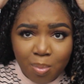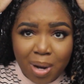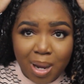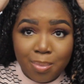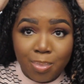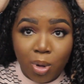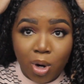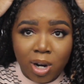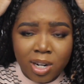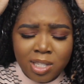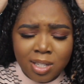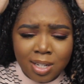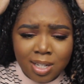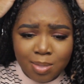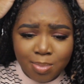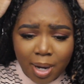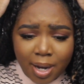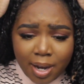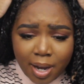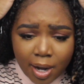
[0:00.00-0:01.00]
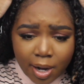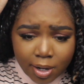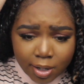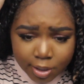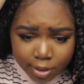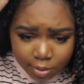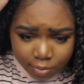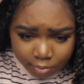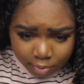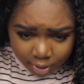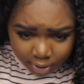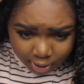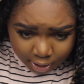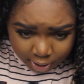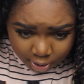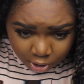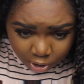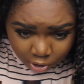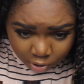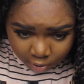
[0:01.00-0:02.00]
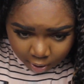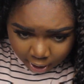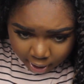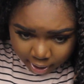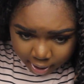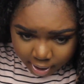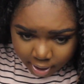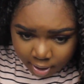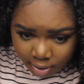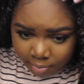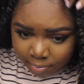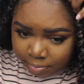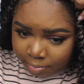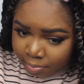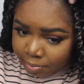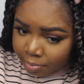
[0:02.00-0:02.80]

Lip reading: on my parts because my hair is really dry.